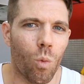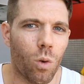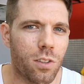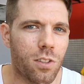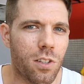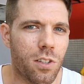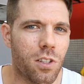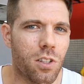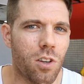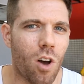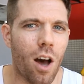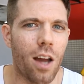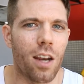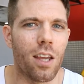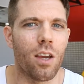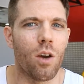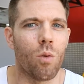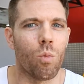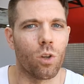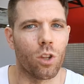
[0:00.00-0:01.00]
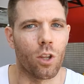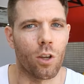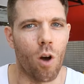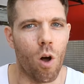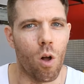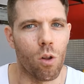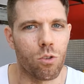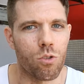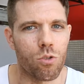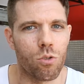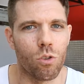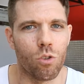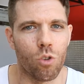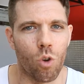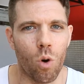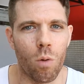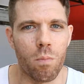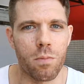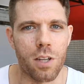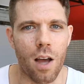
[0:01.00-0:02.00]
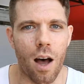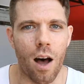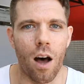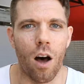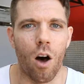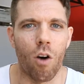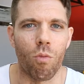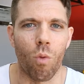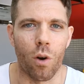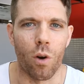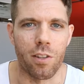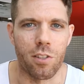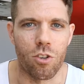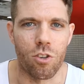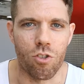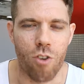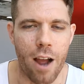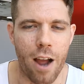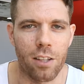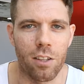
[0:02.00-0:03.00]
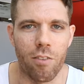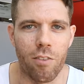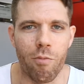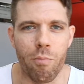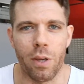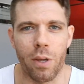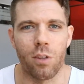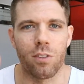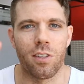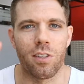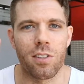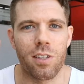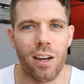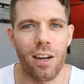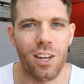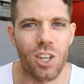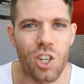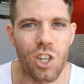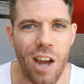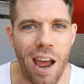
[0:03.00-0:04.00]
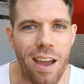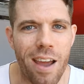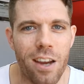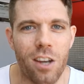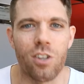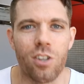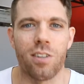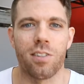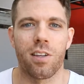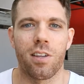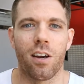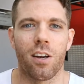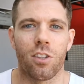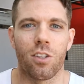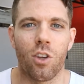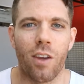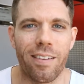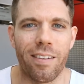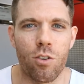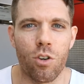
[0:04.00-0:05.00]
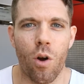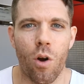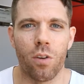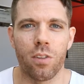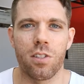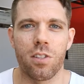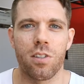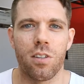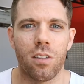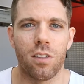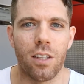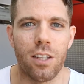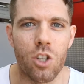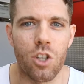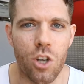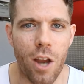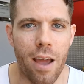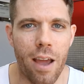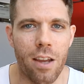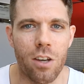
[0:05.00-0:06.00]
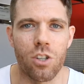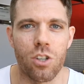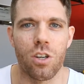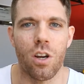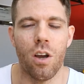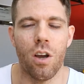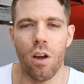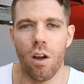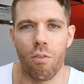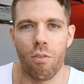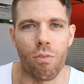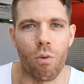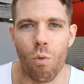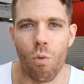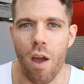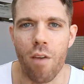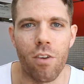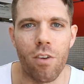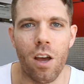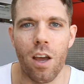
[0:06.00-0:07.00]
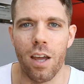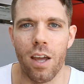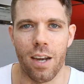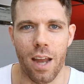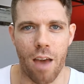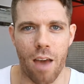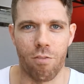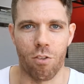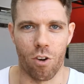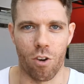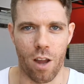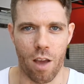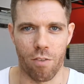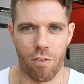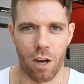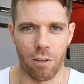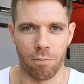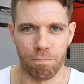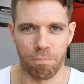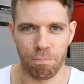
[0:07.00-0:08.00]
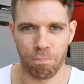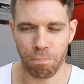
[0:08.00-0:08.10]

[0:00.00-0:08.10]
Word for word: what society and what the cultural norms are of what is attractive because it's going to change. It's going to constantly change forever and ever and ever.